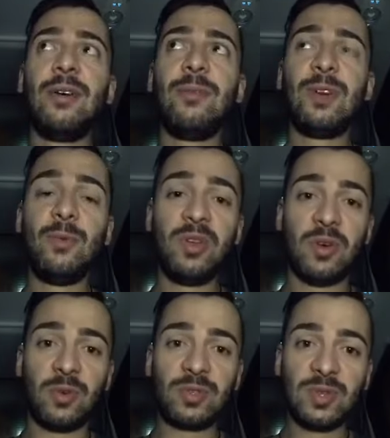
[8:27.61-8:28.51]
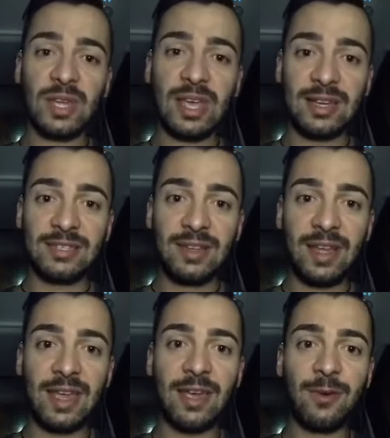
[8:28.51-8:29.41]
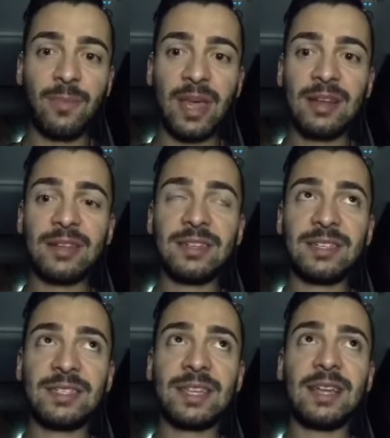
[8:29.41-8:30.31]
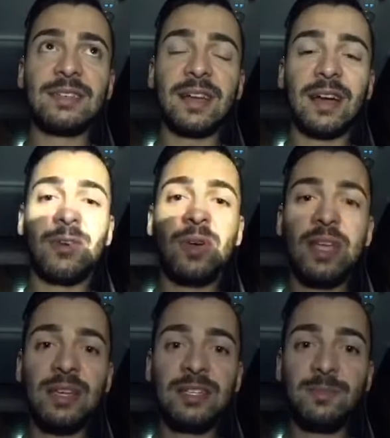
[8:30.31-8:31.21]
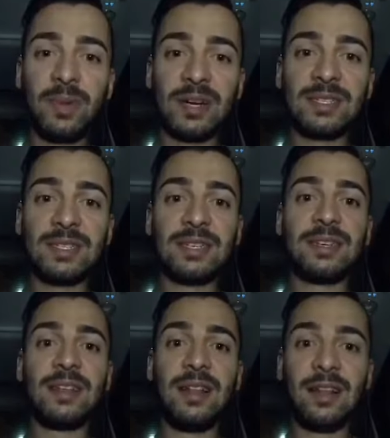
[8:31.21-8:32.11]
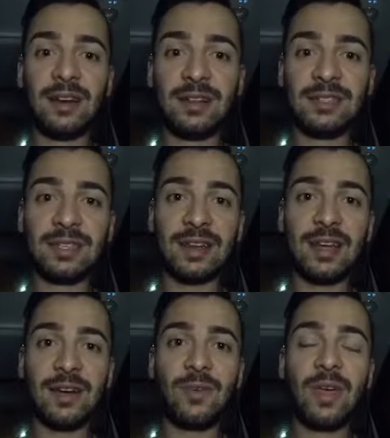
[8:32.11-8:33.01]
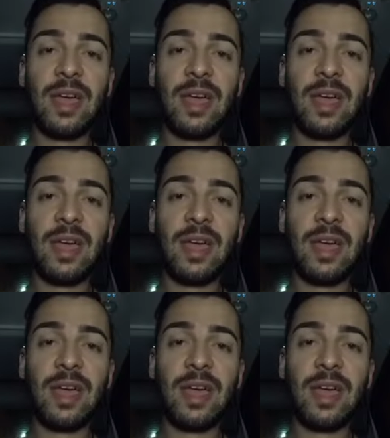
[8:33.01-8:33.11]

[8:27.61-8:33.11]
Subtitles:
But we also get to help and understand how each person learns and how